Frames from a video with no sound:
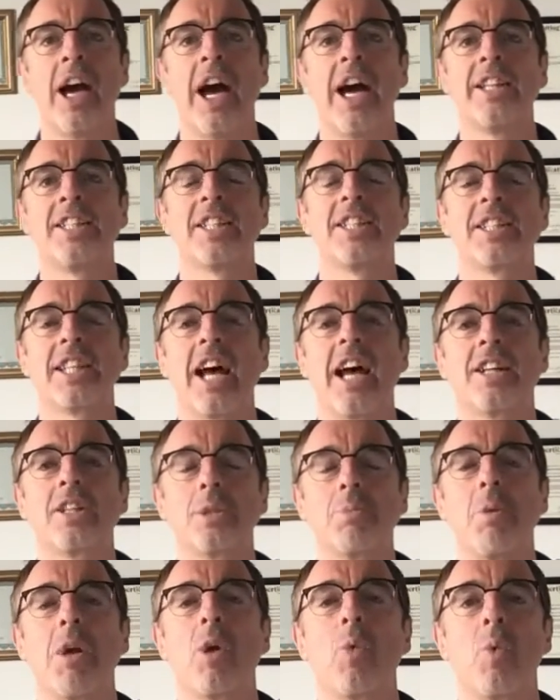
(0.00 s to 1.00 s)
and to start
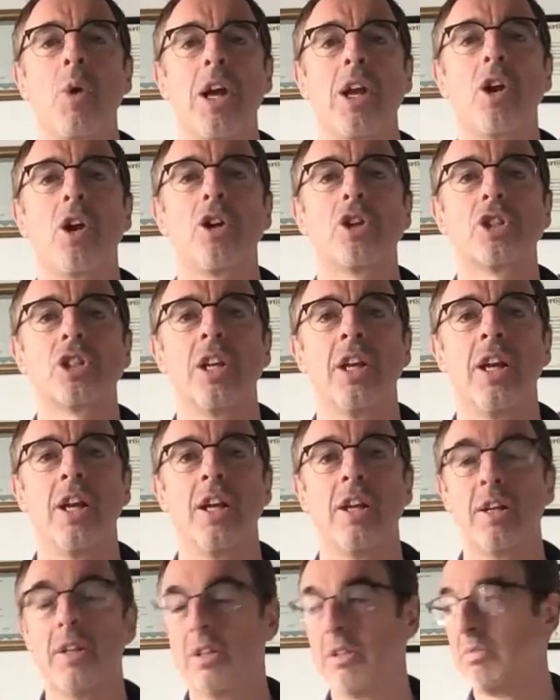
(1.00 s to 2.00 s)
to make weight loss
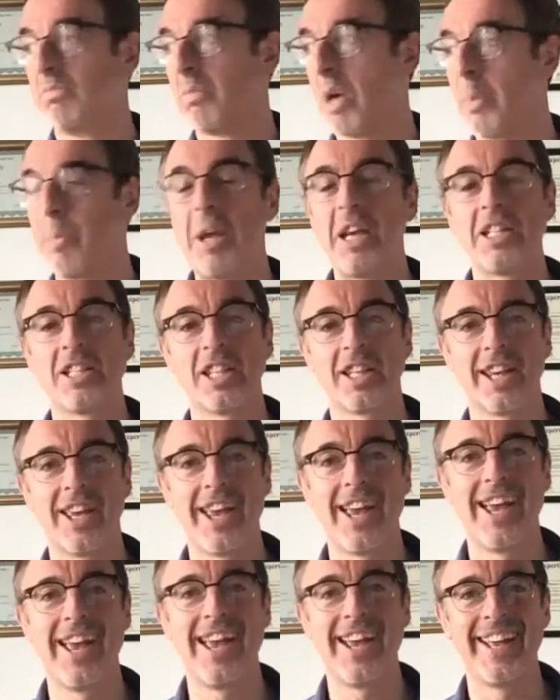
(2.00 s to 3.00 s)
a piece of
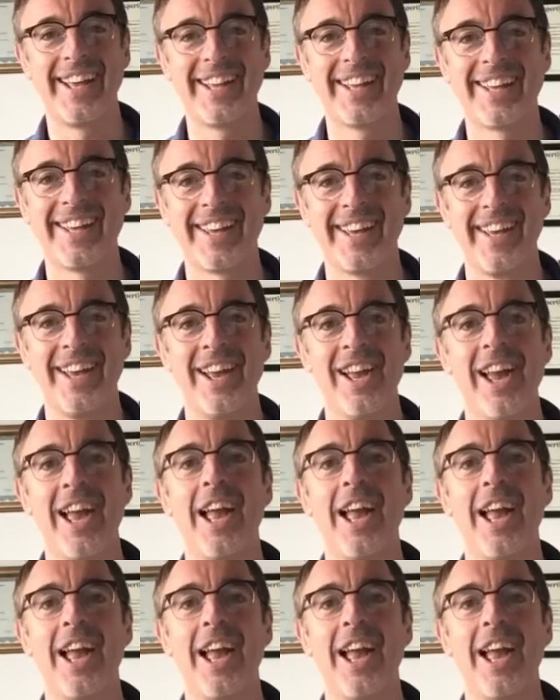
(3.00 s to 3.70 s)
cake.